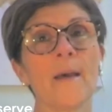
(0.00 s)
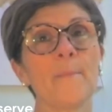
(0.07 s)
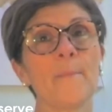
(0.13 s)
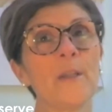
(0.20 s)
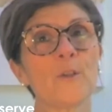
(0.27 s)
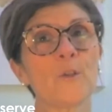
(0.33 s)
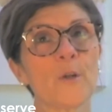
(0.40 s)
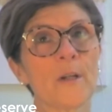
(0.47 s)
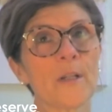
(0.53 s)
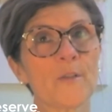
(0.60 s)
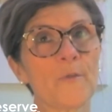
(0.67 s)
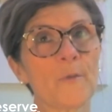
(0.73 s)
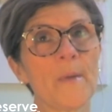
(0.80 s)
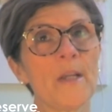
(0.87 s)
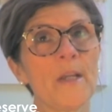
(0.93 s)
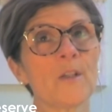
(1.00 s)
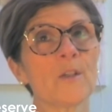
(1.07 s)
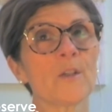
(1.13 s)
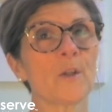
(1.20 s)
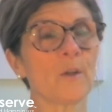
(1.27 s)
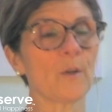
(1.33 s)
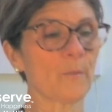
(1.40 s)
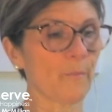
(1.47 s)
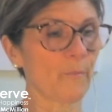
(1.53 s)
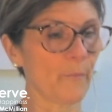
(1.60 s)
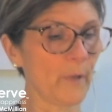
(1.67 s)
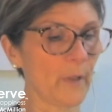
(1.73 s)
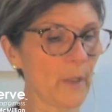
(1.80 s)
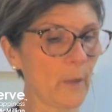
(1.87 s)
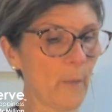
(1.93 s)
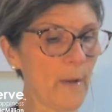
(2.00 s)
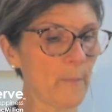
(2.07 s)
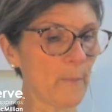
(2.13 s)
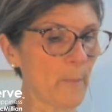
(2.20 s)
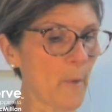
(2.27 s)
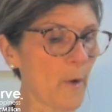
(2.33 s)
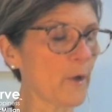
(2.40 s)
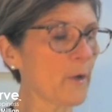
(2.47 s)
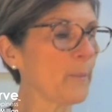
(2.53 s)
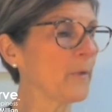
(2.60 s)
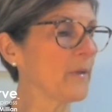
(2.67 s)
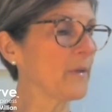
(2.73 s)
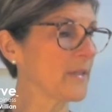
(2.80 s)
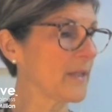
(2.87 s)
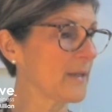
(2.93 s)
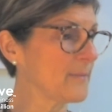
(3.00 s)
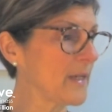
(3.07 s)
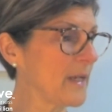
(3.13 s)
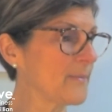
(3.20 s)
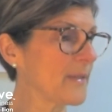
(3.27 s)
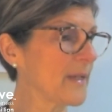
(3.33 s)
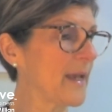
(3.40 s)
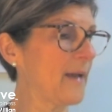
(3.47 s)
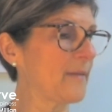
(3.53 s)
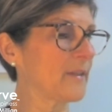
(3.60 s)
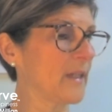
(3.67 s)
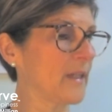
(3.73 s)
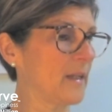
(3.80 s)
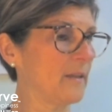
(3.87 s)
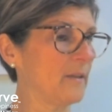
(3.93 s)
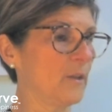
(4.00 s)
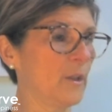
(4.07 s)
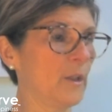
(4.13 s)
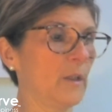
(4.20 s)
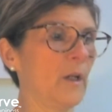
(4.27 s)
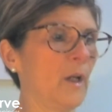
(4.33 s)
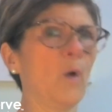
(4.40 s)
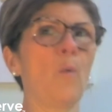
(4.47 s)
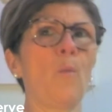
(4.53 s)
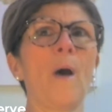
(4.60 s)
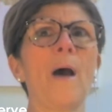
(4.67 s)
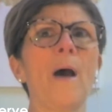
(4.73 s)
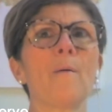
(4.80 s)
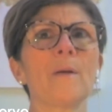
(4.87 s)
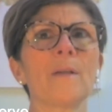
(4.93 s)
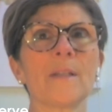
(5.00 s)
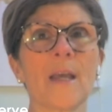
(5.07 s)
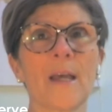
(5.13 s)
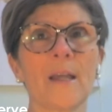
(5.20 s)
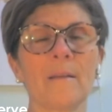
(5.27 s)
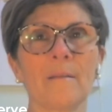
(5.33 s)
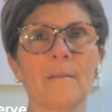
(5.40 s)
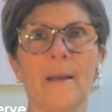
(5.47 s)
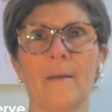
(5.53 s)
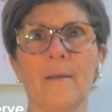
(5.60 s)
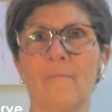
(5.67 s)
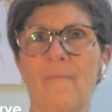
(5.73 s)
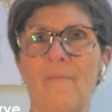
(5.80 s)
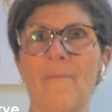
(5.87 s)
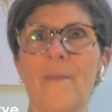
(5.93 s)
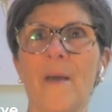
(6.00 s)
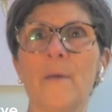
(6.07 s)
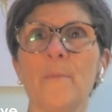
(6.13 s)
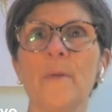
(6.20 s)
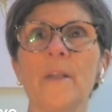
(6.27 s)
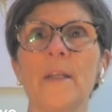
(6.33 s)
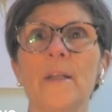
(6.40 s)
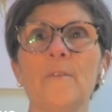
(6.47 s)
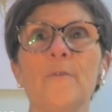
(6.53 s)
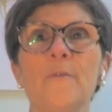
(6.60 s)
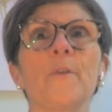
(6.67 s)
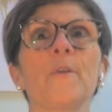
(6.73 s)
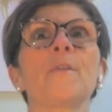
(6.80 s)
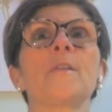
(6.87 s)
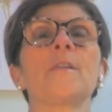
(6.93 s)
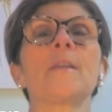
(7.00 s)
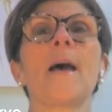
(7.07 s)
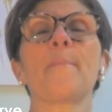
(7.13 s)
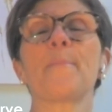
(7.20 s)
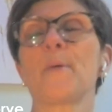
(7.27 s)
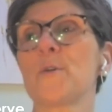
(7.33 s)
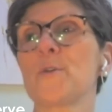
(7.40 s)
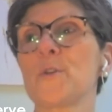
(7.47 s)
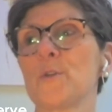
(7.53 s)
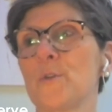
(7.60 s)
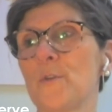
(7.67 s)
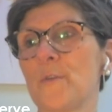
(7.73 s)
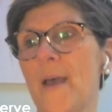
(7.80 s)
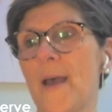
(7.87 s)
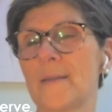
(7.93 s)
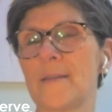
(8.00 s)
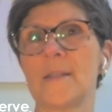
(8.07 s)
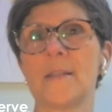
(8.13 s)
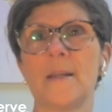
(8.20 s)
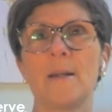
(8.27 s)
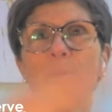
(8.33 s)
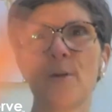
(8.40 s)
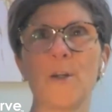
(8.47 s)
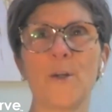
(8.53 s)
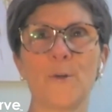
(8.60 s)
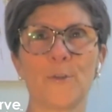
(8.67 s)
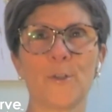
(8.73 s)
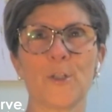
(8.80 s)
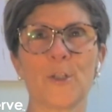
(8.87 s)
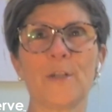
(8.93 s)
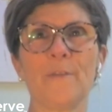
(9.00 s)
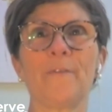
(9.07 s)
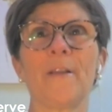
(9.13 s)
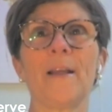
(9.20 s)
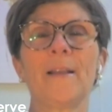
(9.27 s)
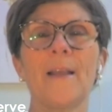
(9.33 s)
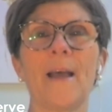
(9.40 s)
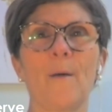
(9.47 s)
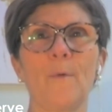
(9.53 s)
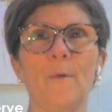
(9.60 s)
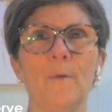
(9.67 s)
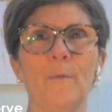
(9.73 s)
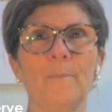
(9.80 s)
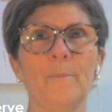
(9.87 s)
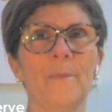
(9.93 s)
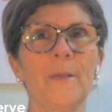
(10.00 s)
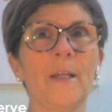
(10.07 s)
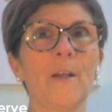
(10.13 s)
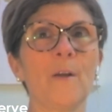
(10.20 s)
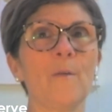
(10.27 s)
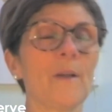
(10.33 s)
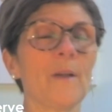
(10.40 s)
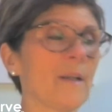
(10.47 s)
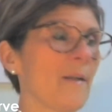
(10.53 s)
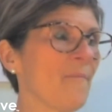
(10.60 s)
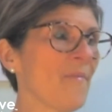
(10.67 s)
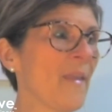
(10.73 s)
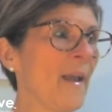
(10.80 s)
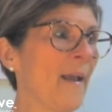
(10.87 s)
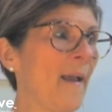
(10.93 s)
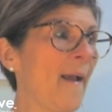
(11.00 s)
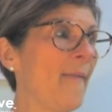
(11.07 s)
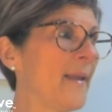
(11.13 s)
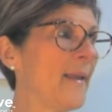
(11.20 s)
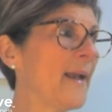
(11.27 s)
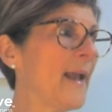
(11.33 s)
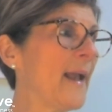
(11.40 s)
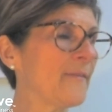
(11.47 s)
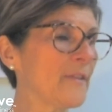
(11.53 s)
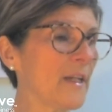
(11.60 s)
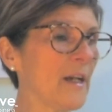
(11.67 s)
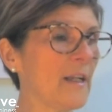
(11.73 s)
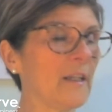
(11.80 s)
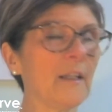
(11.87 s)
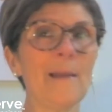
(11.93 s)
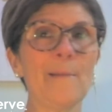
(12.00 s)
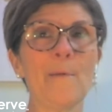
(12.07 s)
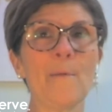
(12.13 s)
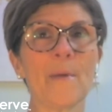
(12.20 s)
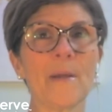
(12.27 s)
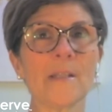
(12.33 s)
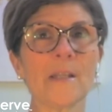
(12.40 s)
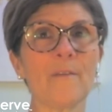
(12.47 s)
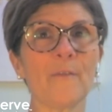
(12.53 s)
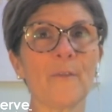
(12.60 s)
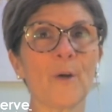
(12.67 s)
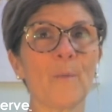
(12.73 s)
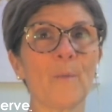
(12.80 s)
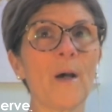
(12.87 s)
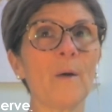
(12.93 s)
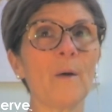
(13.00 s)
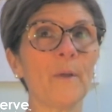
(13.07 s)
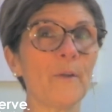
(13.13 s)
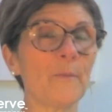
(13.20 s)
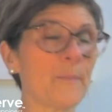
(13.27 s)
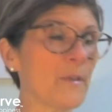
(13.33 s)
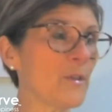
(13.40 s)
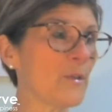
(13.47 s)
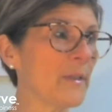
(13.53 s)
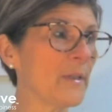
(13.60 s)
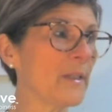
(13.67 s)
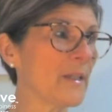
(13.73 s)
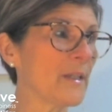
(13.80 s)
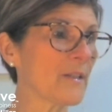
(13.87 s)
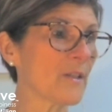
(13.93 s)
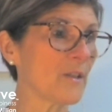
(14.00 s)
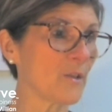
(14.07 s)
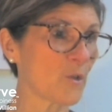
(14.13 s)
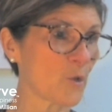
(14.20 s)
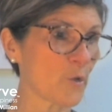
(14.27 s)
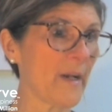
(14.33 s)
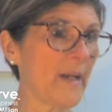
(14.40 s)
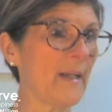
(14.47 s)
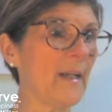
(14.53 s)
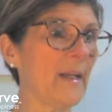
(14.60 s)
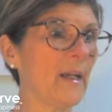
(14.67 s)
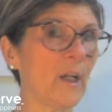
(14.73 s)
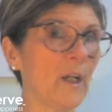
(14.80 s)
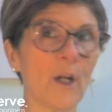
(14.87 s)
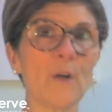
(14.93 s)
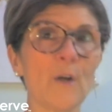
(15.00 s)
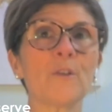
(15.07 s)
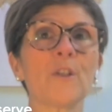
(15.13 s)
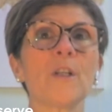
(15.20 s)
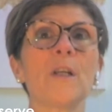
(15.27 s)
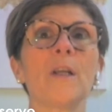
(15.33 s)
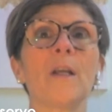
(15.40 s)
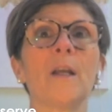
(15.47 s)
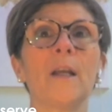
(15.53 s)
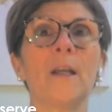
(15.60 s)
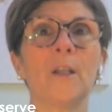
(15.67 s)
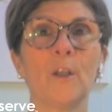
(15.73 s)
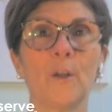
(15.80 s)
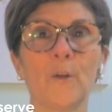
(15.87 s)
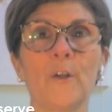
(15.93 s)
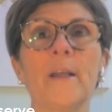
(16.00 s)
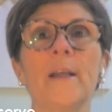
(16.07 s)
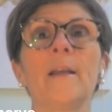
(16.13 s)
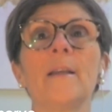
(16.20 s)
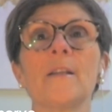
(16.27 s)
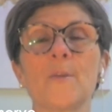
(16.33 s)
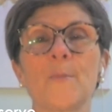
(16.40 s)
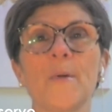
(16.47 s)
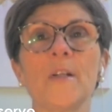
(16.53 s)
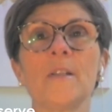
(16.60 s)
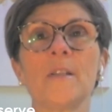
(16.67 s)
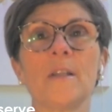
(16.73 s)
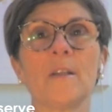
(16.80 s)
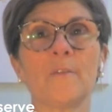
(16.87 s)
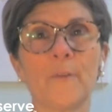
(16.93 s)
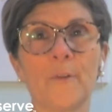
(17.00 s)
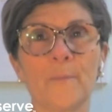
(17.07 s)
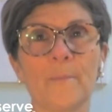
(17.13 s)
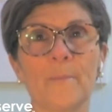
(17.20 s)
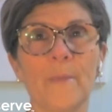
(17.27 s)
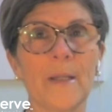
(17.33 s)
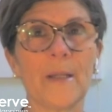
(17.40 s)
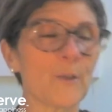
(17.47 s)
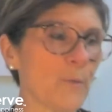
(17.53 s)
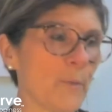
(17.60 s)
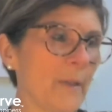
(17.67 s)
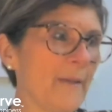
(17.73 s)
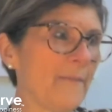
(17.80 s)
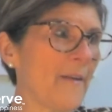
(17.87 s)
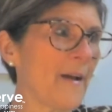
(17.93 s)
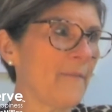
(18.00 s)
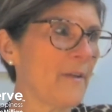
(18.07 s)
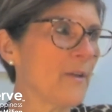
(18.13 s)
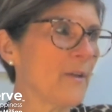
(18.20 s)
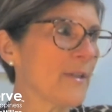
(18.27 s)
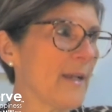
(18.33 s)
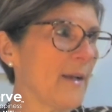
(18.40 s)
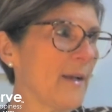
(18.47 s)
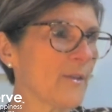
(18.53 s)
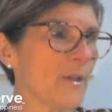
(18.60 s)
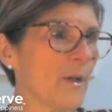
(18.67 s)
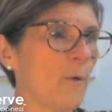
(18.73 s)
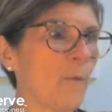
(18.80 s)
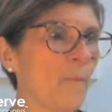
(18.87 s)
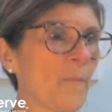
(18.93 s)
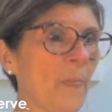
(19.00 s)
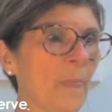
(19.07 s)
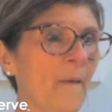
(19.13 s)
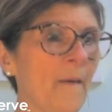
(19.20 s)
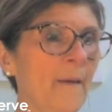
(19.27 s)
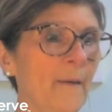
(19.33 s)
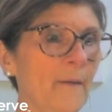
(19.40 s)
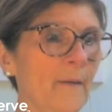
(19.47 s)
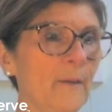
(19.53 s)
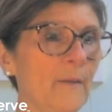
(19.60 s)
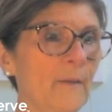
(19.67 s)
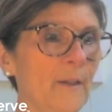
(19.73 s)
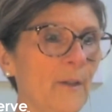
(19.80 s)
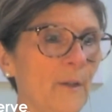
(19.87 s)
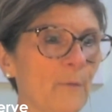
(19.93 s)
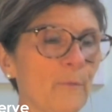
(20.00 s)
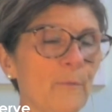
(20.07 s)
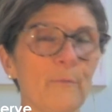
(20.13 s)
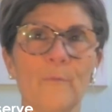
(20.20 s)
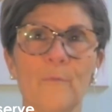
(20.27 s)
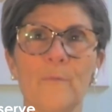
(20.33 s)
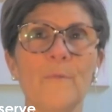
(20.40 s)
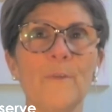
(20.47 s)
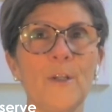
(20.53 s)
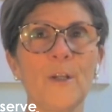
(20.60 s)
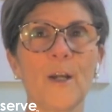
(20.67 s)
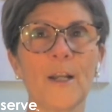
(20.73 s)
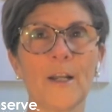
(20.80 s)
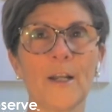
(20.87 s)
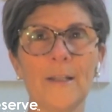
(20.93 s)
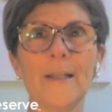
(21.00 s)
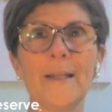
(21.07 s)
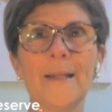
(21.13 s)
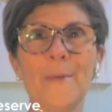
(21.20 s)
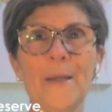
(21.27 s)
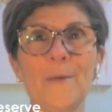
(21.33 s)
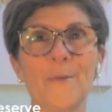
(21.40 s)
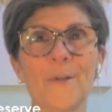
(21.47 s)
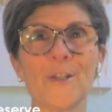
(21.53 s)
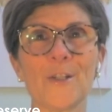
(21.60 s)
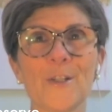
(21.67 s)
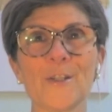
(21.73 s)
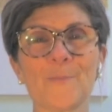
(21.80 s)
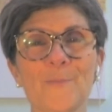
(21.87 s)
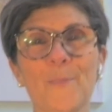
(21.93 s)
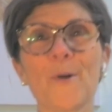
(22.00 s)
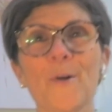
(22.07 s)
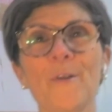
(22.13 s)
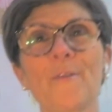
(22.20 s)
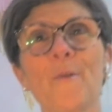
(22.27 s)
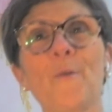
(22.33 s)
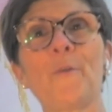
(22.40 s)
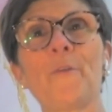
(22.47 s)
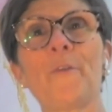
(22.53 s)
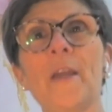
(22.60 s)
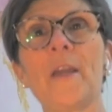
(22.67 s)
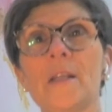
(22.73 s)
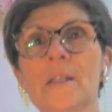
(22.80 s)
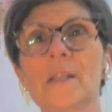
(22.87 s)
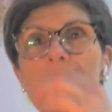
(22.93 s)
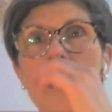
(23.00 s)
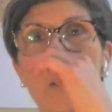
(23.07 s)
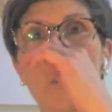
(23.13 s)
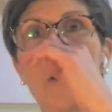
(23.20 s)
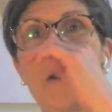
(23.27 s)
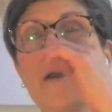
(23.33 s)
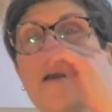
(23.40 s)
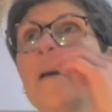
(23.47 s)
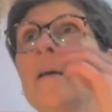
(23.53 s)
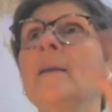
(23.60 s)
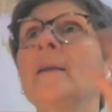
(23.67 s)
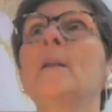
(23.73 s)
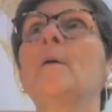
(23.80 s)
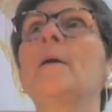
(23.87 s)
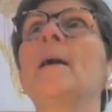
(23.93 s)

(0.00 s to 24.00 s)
mean, the transformations are really quite remarkable. And sometimes I have to kind of look and go, wow, is that like, I really influenced that person or that scenario to shift like that? Well, and then I have to kind of claim it myself and go, wow, well, you've been doing this training and coaching and learning and experiencing for like 25 years now. So, you got to claim it, which is part of the whole thing. So, I